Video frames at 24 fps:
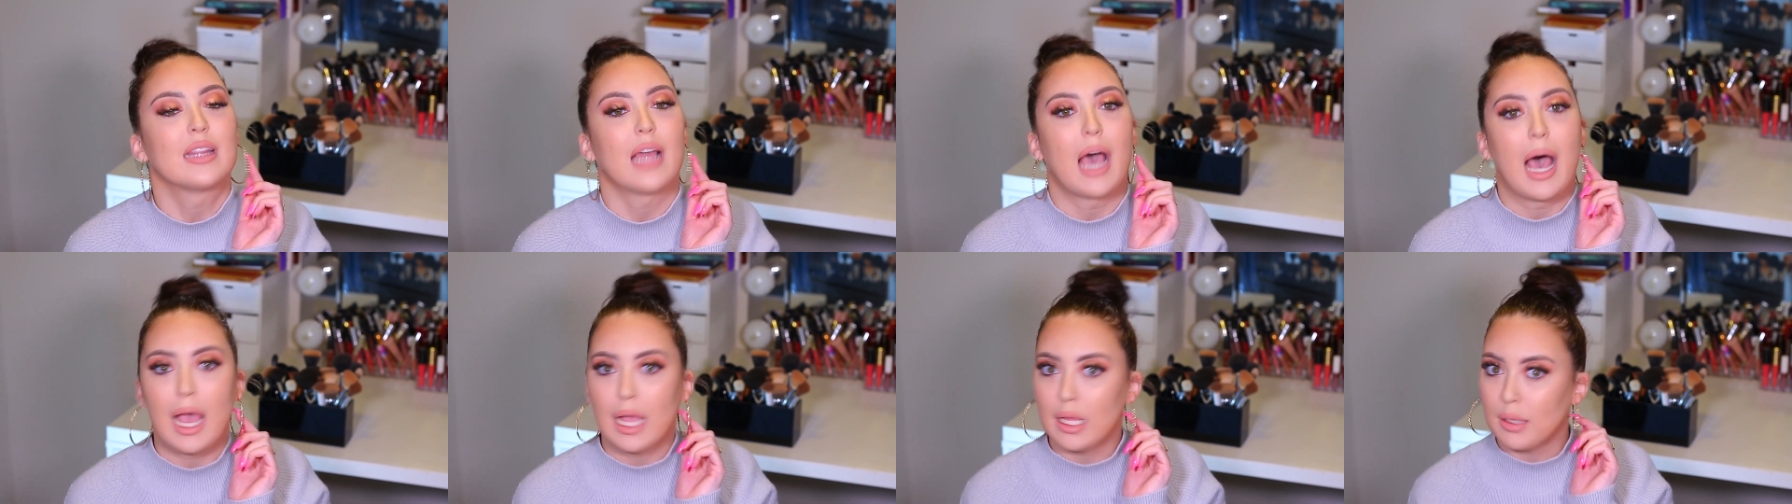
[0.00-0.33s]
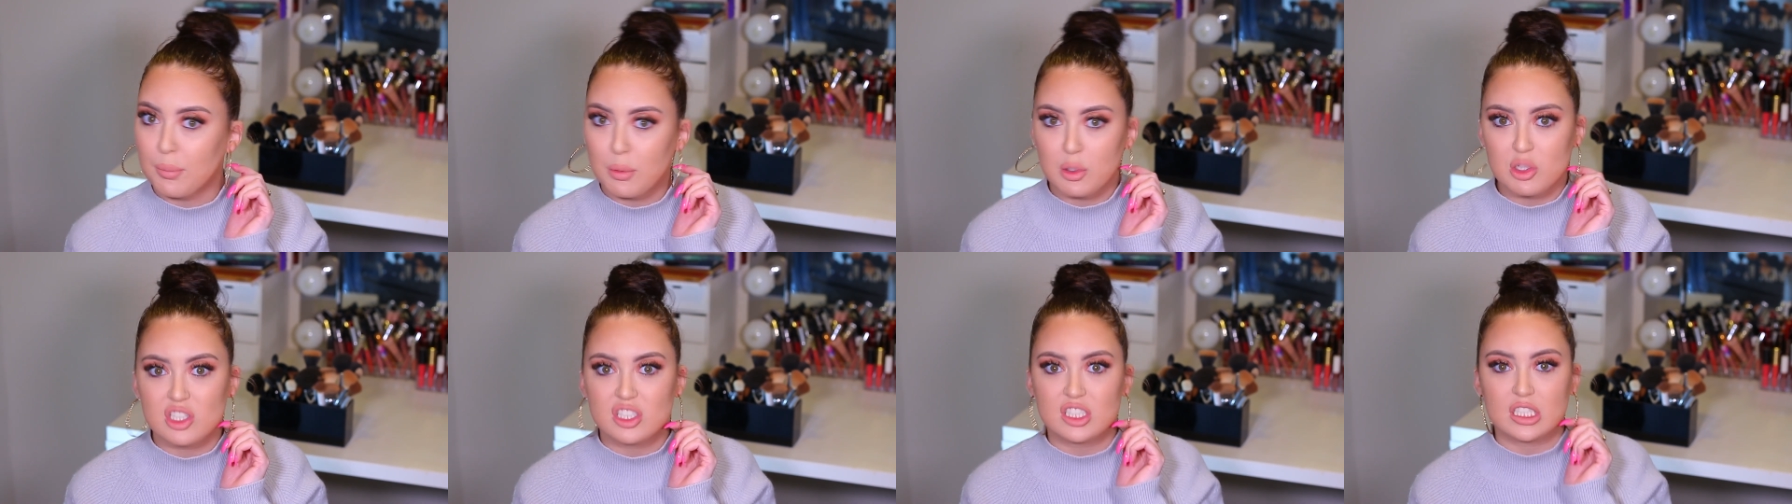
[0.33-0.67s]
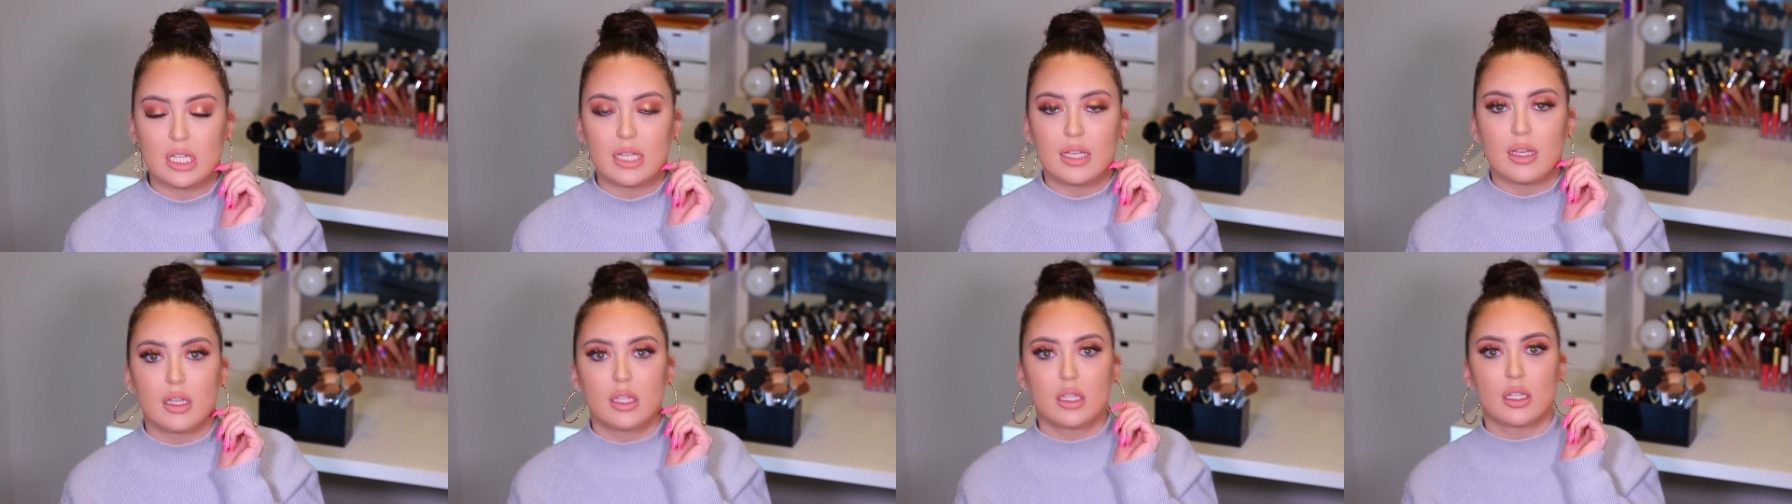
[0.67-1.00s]
I
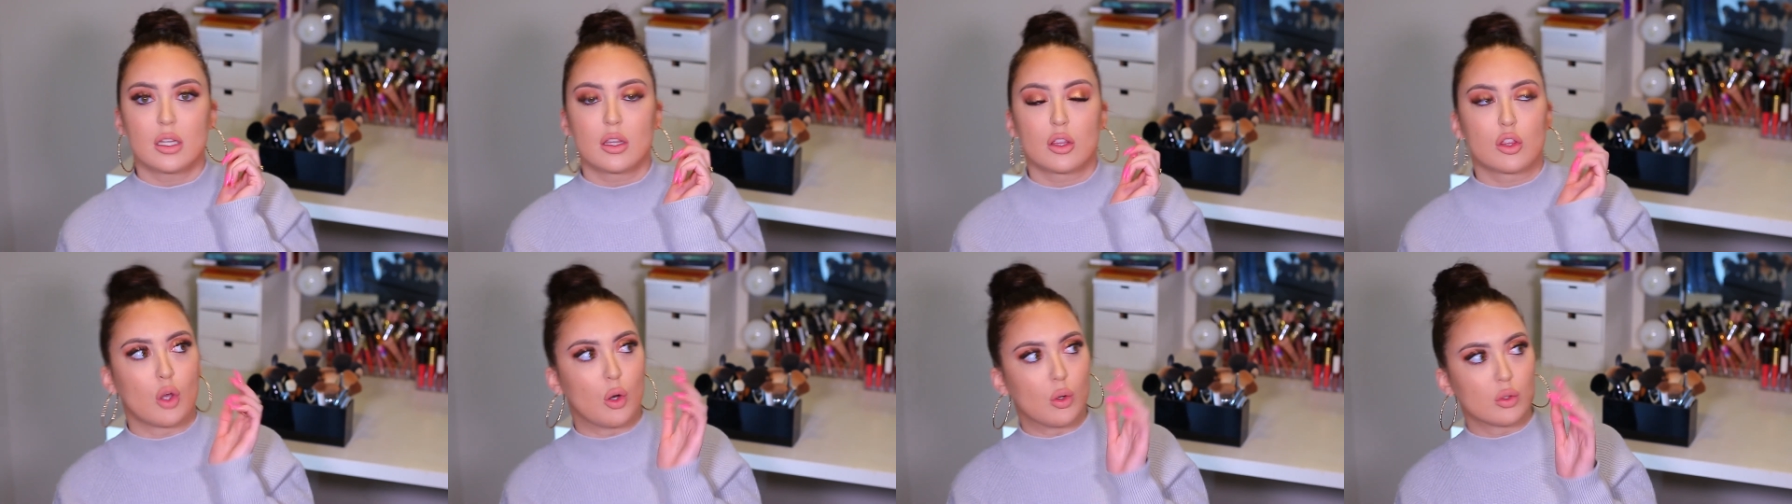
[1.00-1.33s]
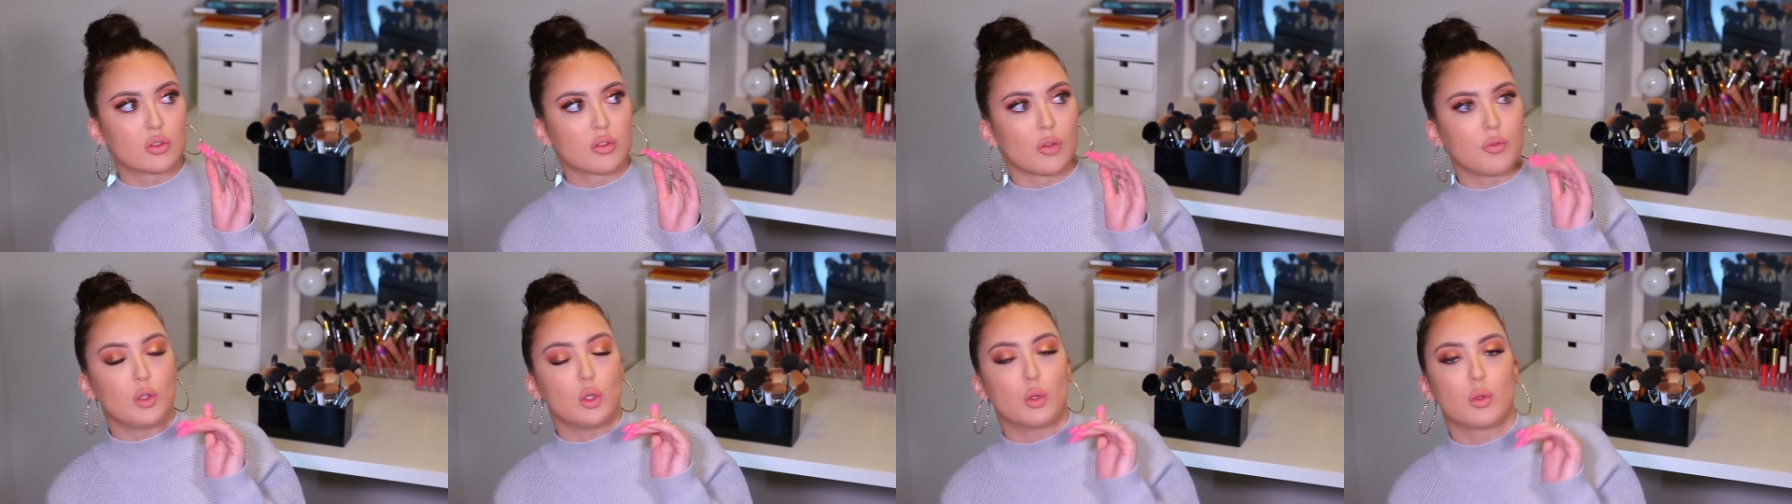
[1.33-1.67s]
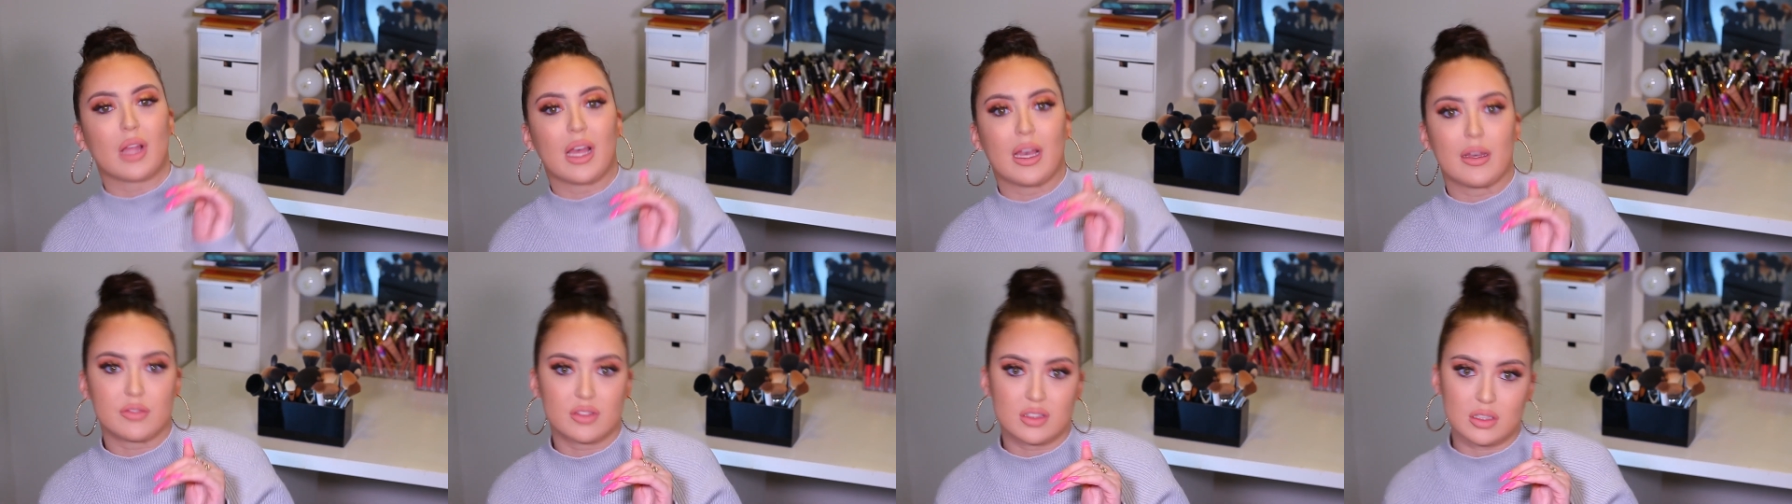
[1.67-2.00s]
appreciate those of you
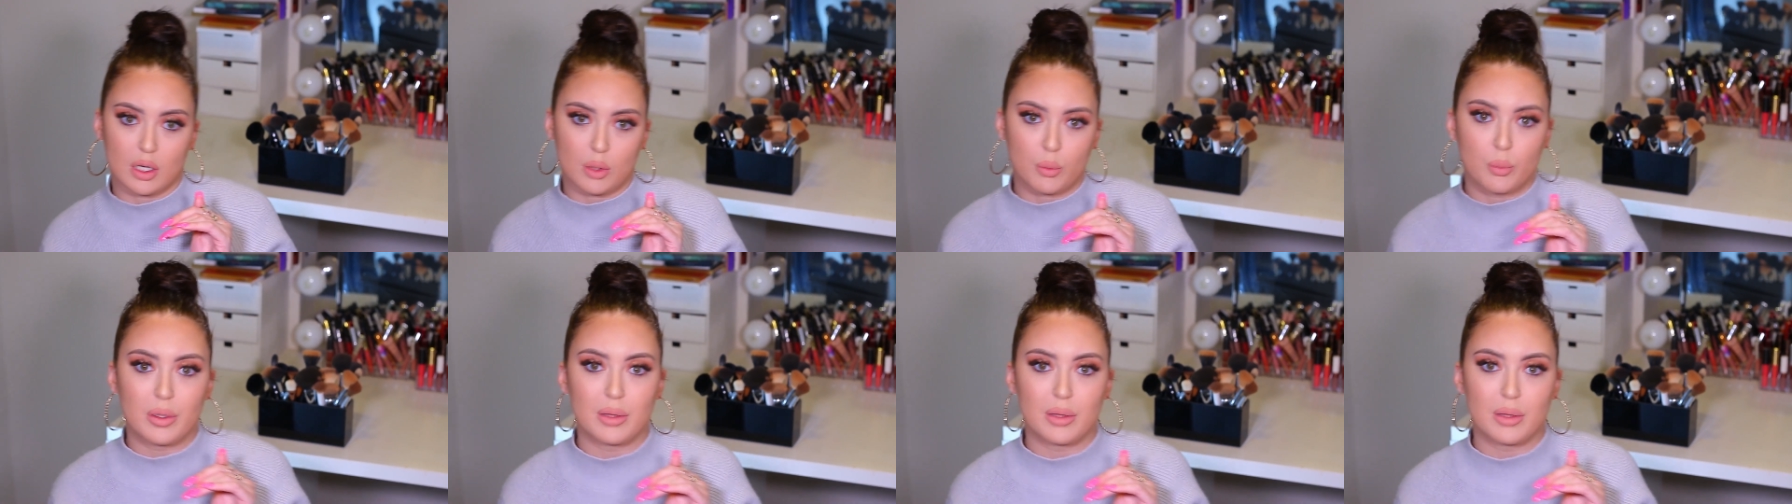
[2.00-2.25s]
that have stuck